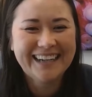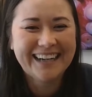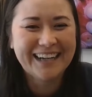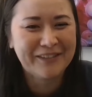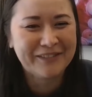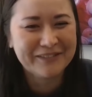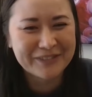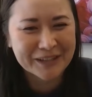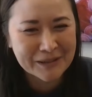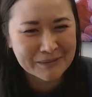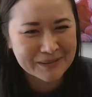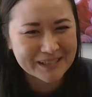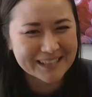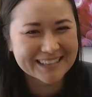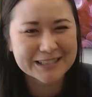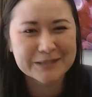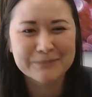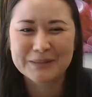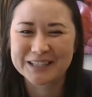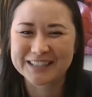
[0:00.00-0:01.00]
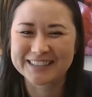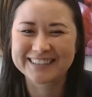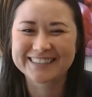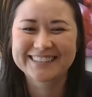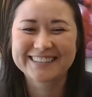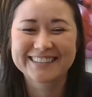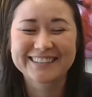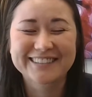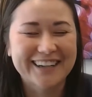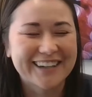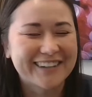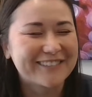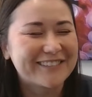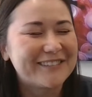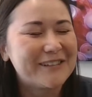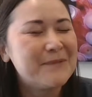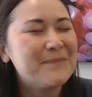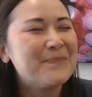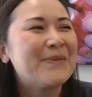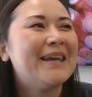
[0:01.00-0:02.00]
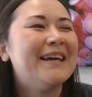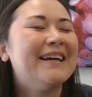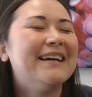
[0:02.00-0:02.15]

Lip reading: amphibian species in general.